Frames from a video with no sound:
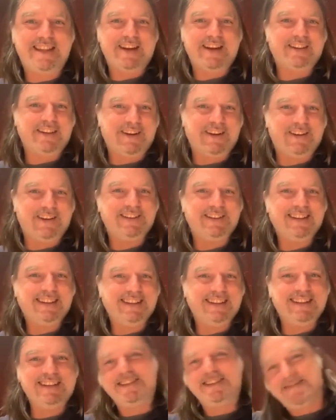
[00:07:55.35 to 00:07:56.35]
their little
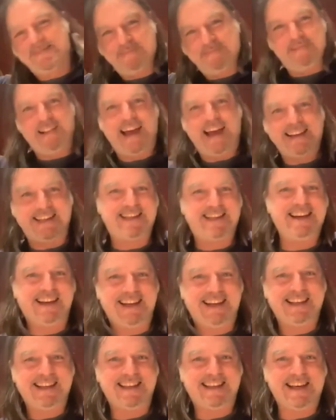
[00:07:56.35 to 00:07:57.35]

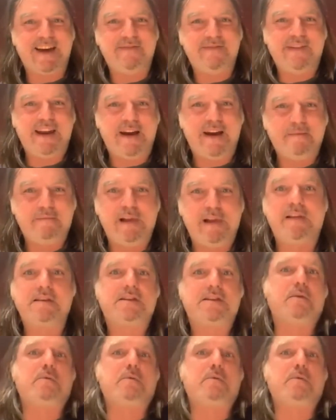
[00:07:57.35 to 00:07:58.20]
plastic and stuff and umbrellas.